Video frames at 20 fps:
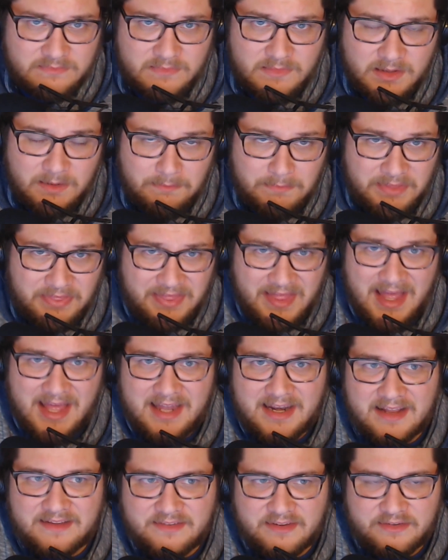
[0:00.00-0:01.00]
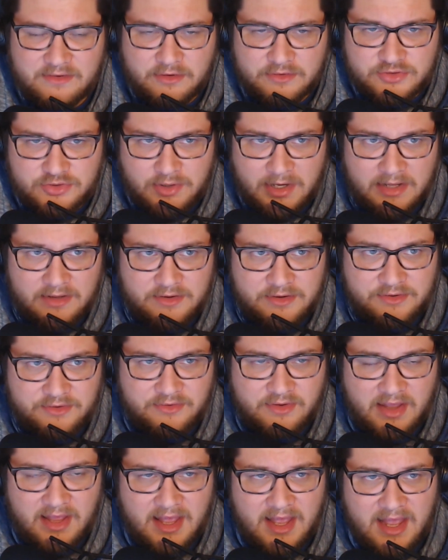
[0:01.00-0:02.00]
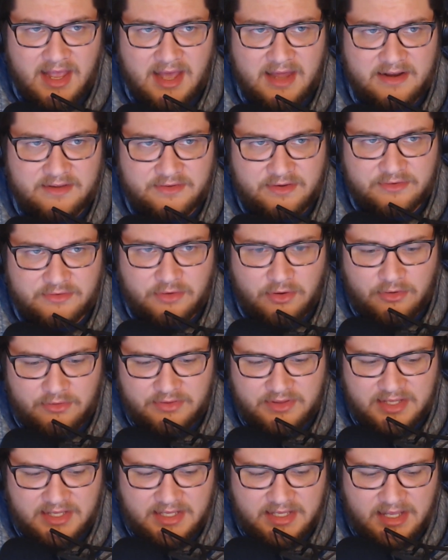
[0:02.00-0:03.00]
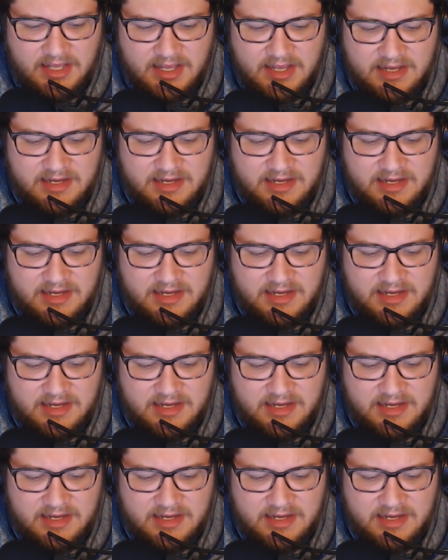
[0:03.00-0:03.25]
But then, as I saw trailers and as I saw the